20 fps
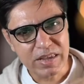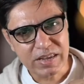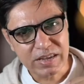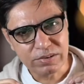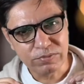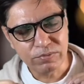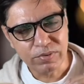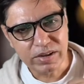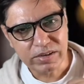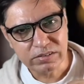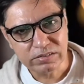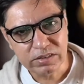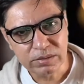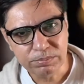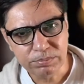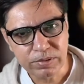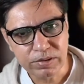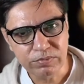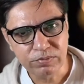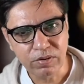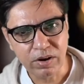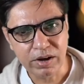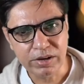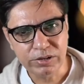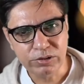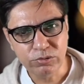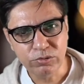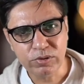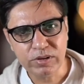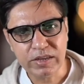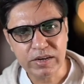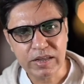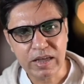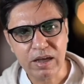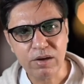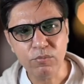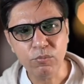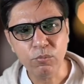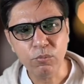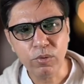it very simplified, you can
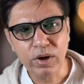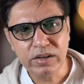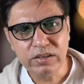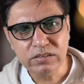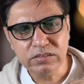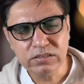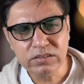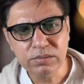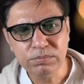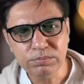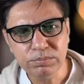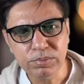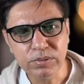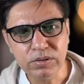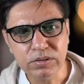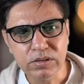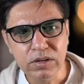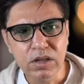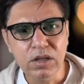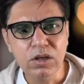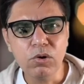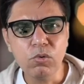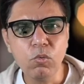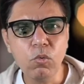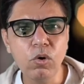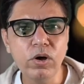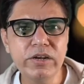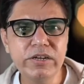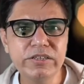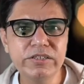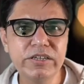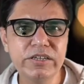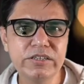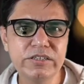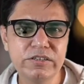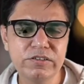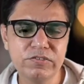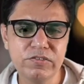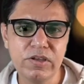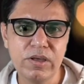have very simple
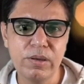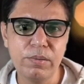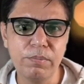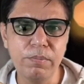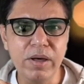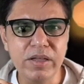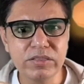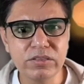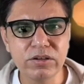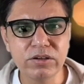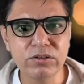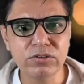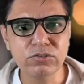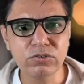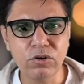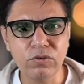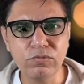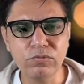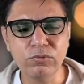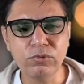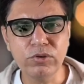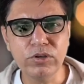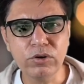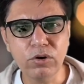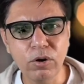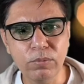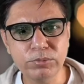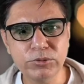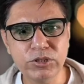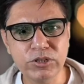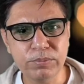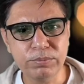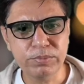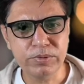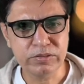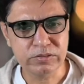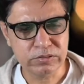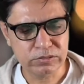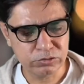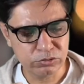qualitative methods of doing option
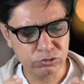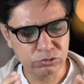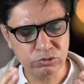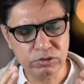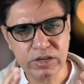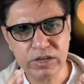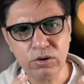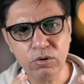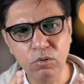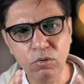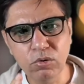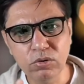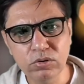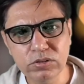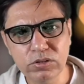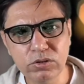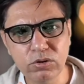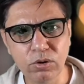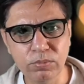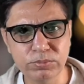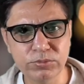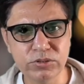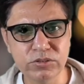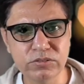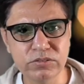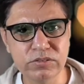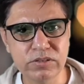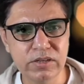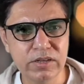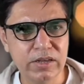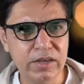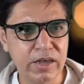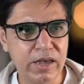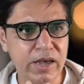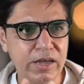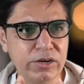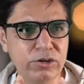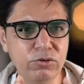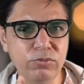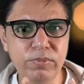appraisal. So you take all the options
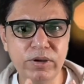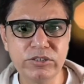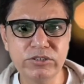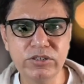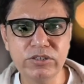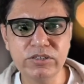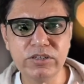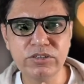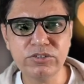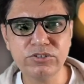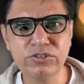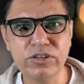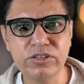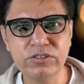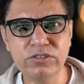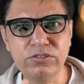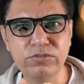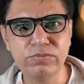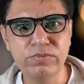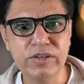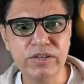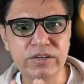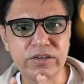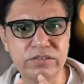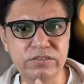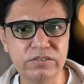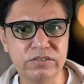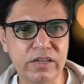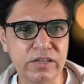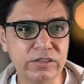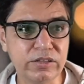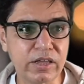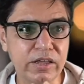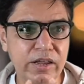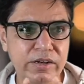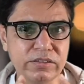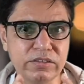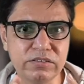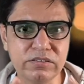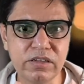and you measure their strengths, weaknesses, and
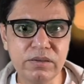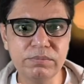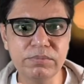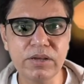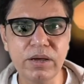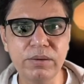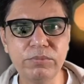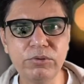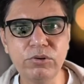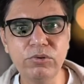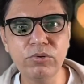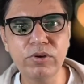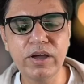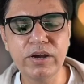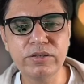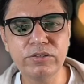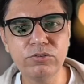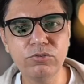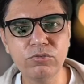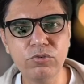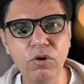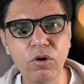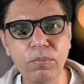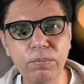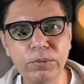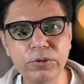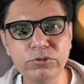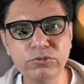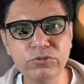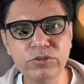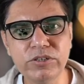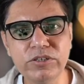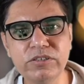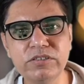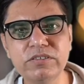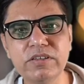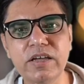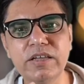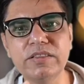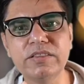at the same time you look at your opportunities
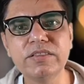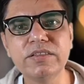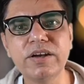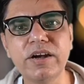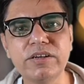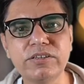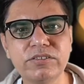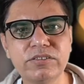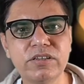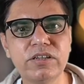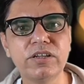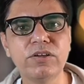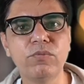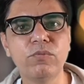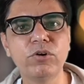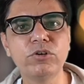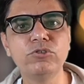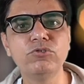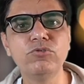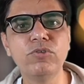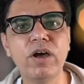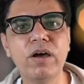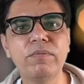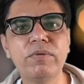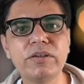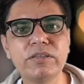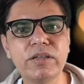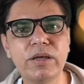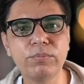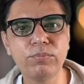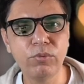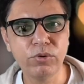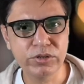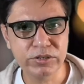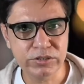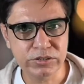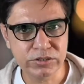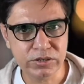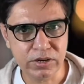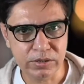and threats, what you have at that point
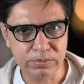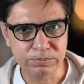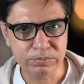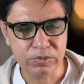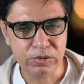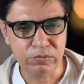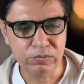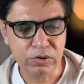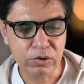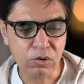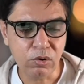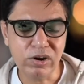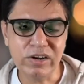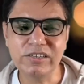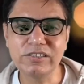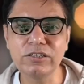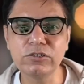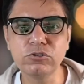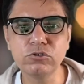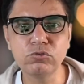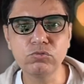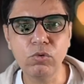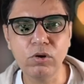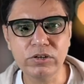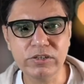in time. We call it the SWOT